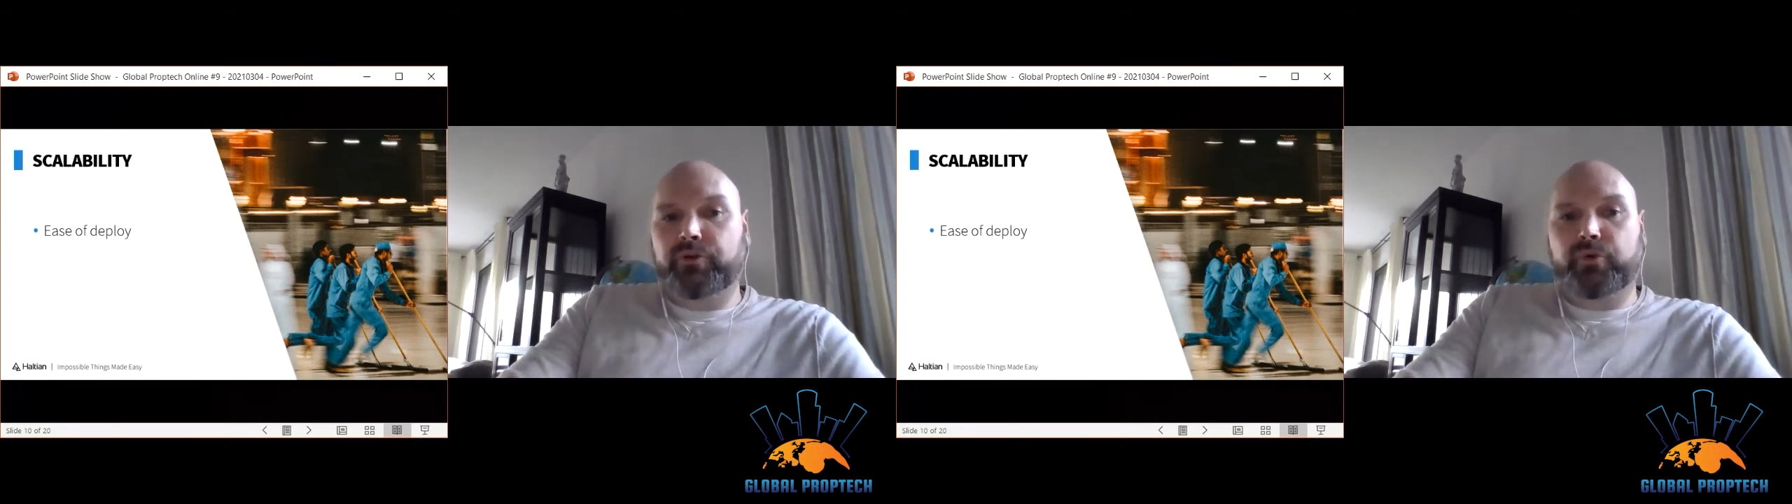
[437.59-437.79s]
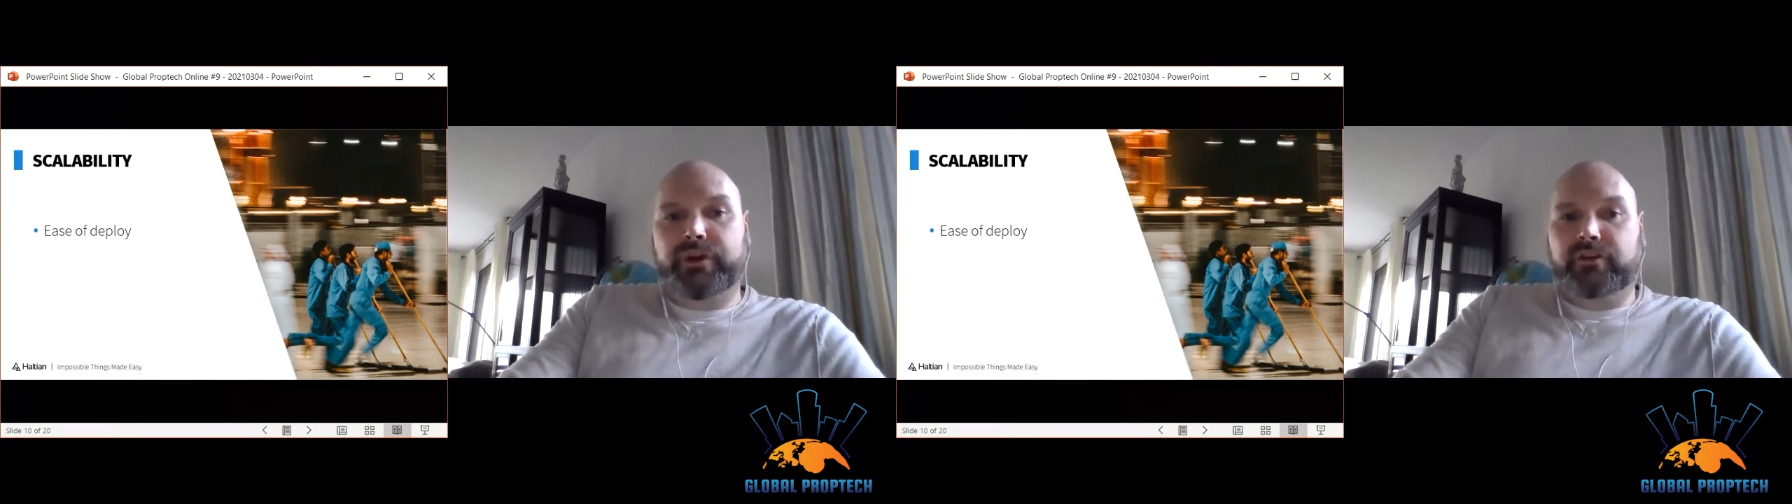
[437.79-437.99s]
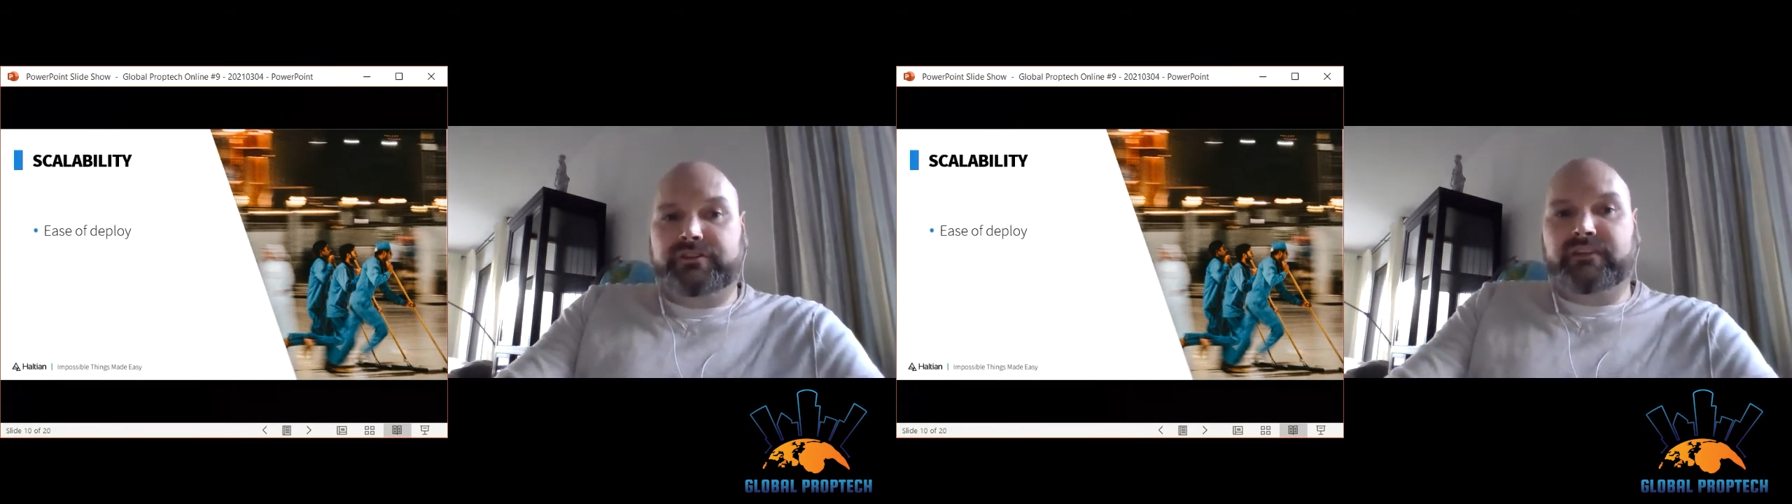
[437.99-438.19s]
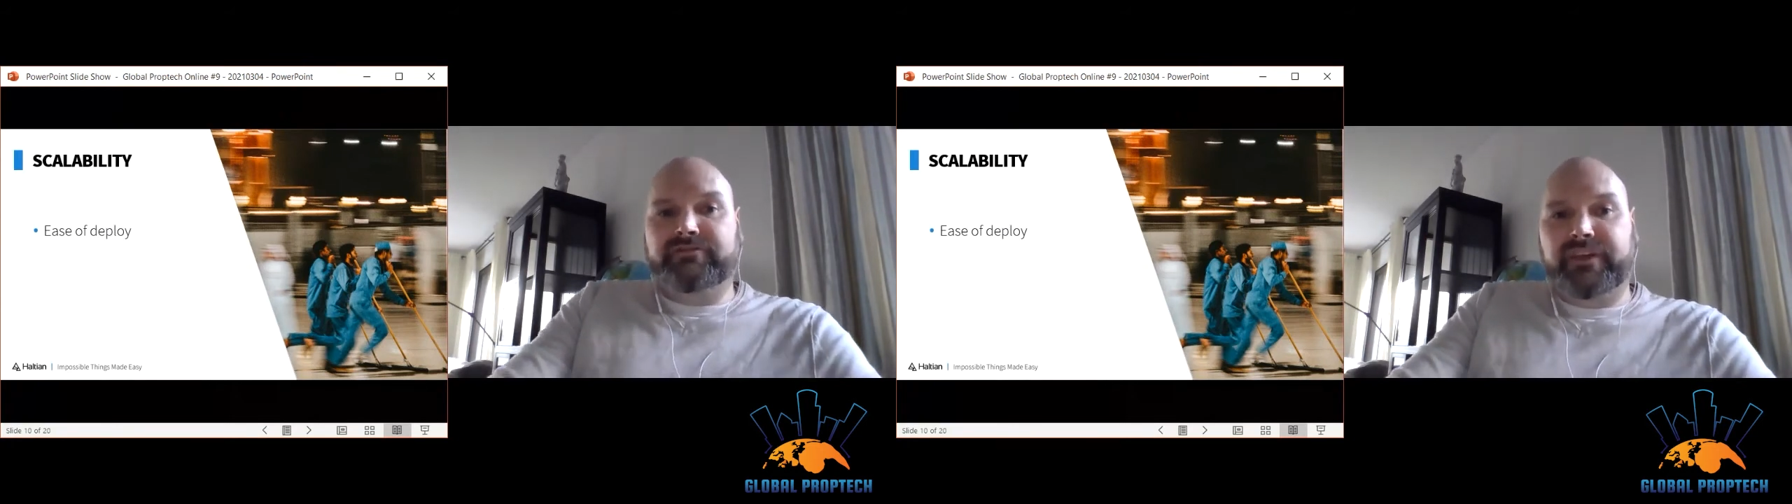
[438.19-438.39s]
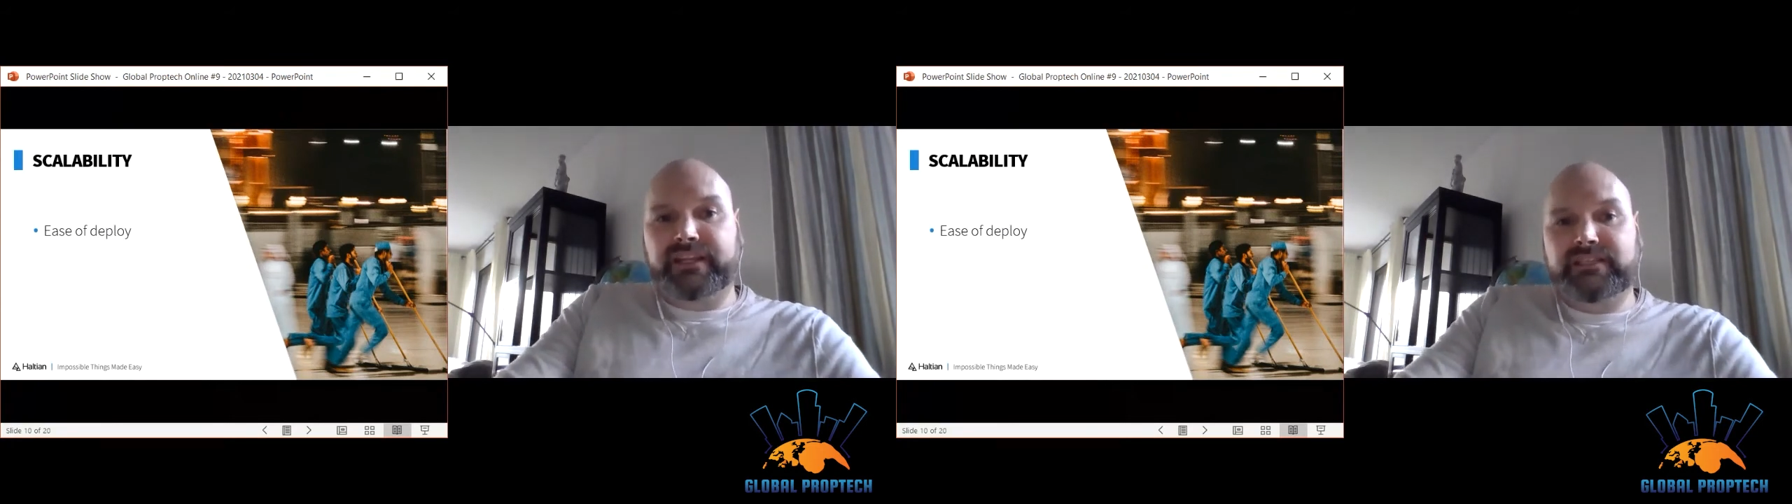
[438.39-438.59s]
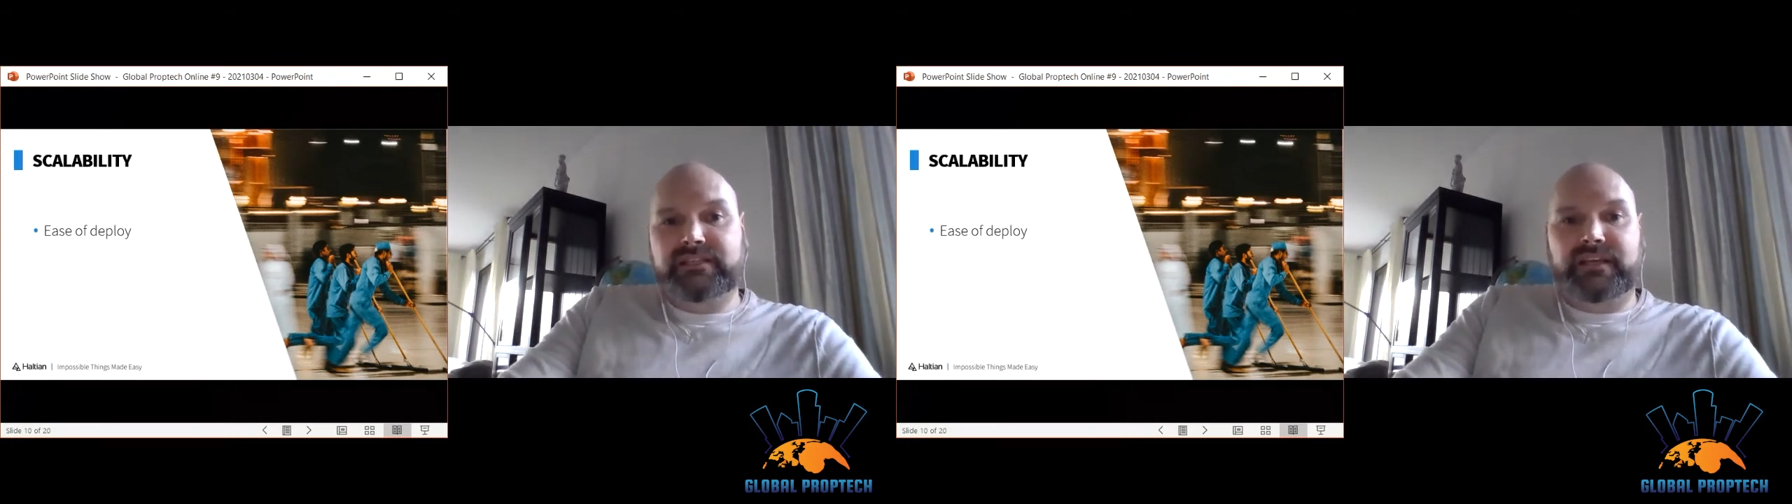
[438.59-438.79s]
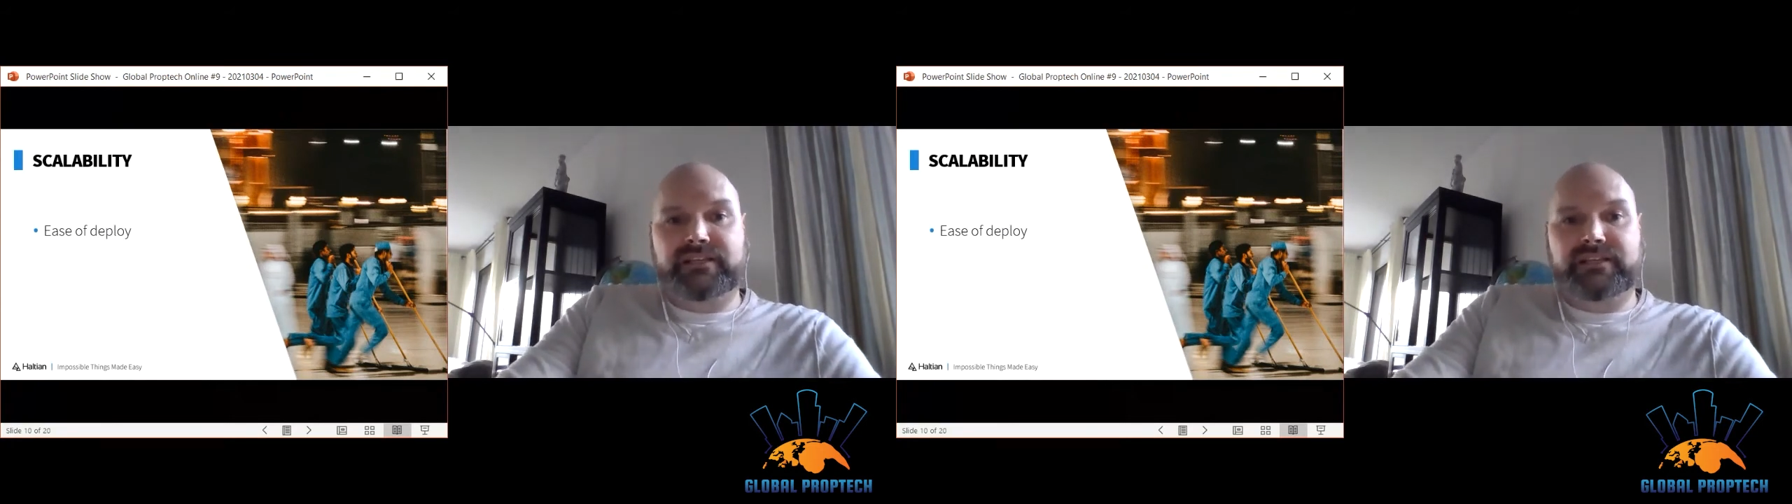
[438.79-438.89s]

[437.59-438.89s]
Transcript: do-it-yourself kits,